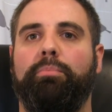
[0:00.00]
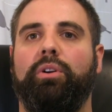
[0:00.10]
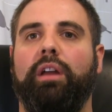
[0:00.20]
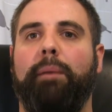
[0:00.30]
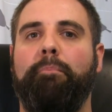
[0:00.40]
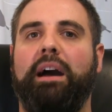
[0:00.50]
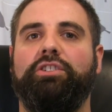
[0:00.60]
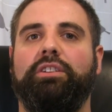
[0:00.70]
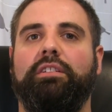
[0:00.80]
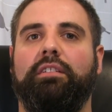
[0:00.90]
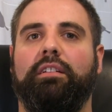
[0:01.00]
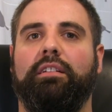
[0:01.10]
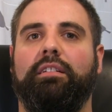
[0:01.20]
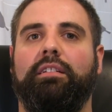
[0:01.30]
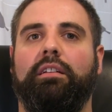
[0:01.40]
But imagine
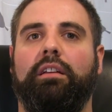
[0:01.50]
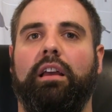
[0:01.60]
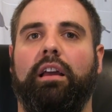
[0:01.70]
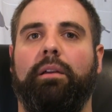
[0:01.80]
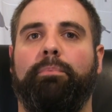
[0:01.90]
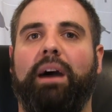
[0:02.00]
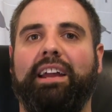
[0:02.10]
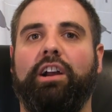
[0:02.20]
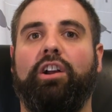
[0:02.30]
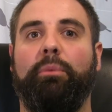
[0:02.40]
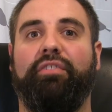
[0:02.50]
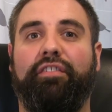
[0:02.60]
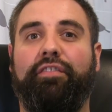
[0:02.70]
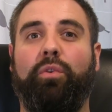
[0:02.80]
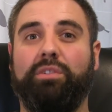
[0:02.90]
buying a club
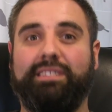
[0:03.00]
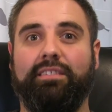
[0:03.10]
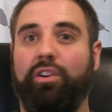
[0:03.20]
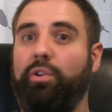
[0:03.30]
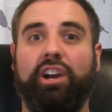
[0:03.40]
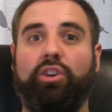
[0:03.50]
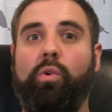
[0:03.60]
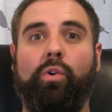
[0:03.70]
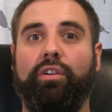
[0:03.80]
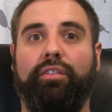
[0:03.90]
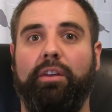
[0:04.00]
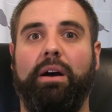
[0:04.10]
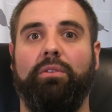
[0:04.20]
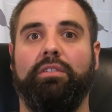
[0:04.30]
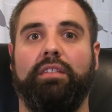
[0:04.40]
for only a quarter of the
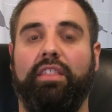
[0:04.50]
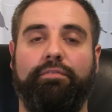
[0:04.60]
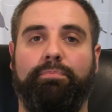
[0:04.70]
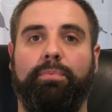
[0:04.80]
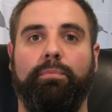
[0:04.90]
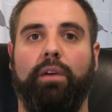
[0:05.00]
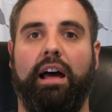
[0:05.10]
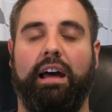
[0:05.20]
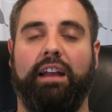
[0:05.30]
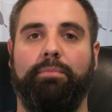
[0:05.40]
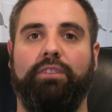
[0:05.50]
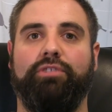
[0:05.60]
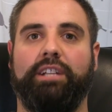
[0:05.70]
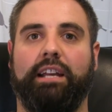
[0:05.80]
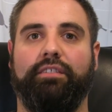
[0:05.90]
amount that they've had a bid
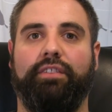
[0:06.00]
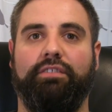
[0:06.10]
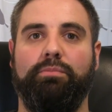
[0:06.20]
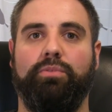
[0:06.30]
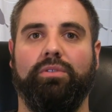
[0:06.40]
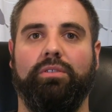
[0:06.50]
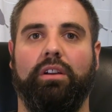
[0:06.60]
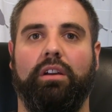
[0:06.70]
rejected for Liverpool,